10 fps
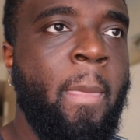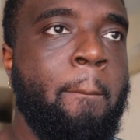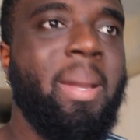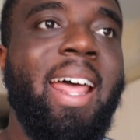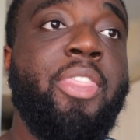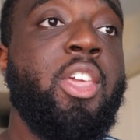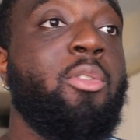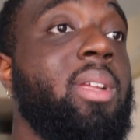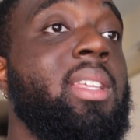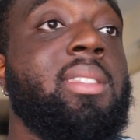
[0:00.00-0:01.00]
But I think
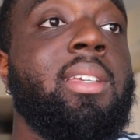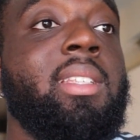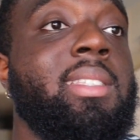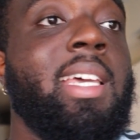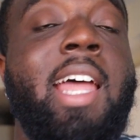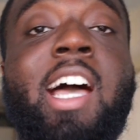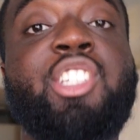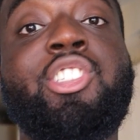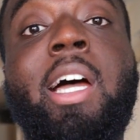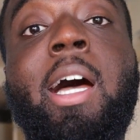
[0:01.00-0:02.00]
realistically, Ten Hag's
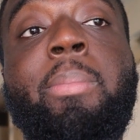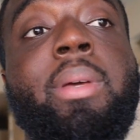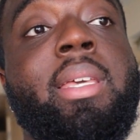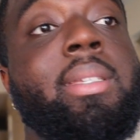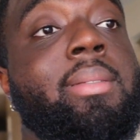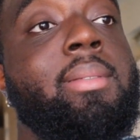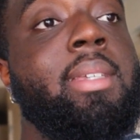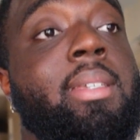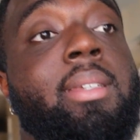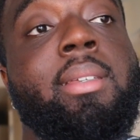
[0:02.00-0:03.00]
job is
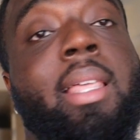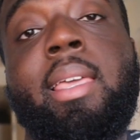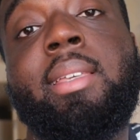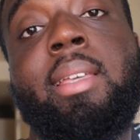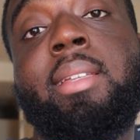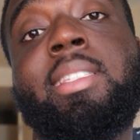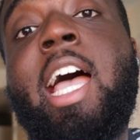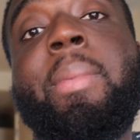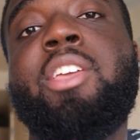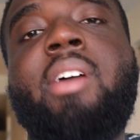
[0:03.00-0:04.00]
like his
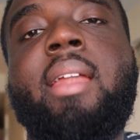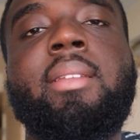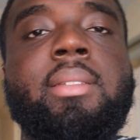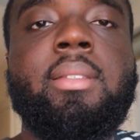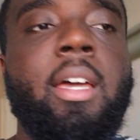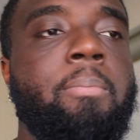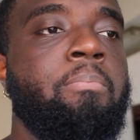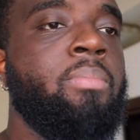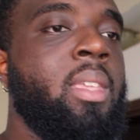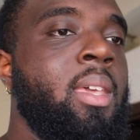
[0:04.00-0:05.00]
time at United is done.
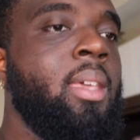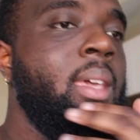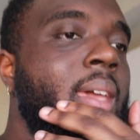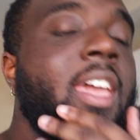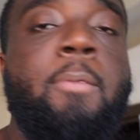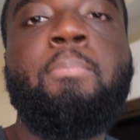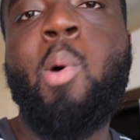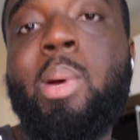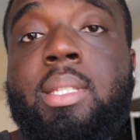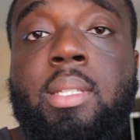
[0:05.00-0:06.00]
8
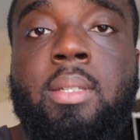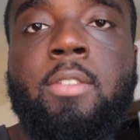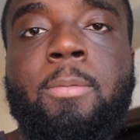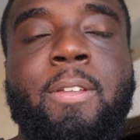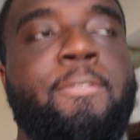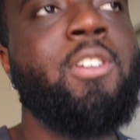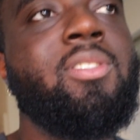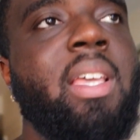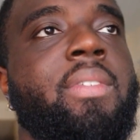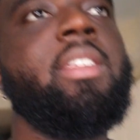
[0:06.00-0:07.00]
points from the first
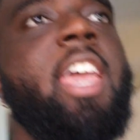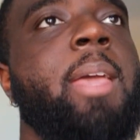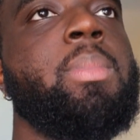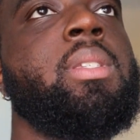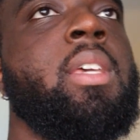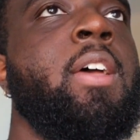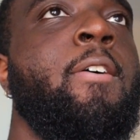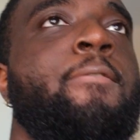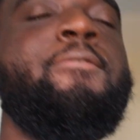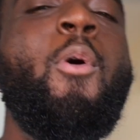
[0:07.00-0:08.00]
7 games,
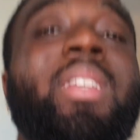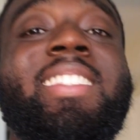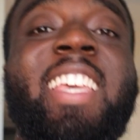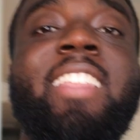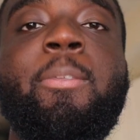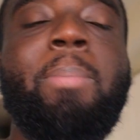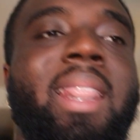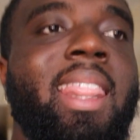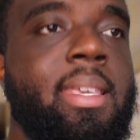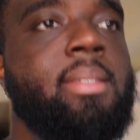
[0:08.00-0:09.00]
14th
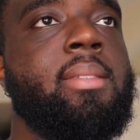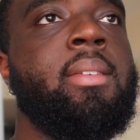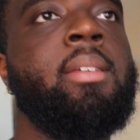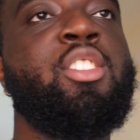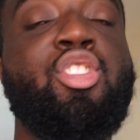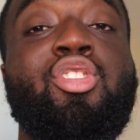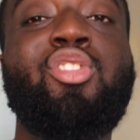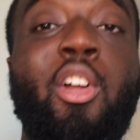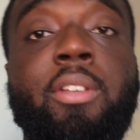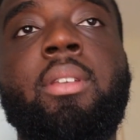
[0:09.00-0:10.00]
place to
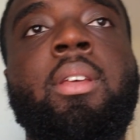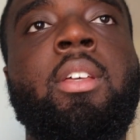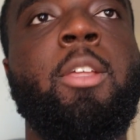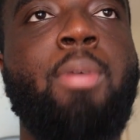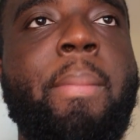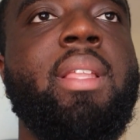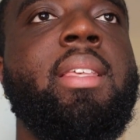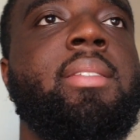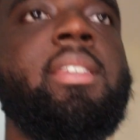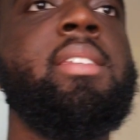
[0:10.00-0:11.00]
start the Premier
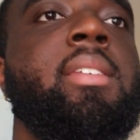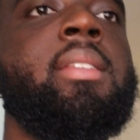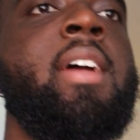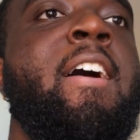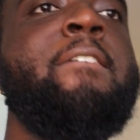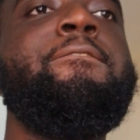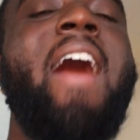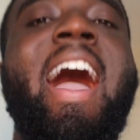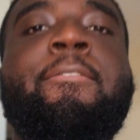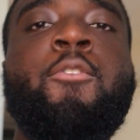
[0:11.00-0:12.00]
League season,
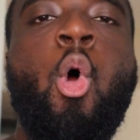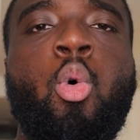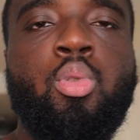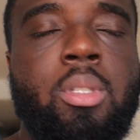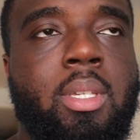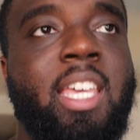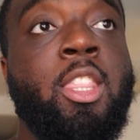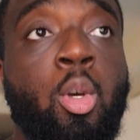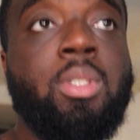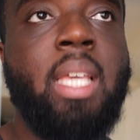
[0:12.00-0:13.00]
5 goals in
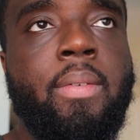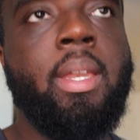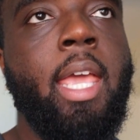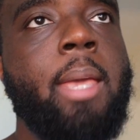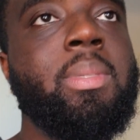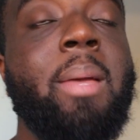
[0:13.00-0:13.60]
those 7 games.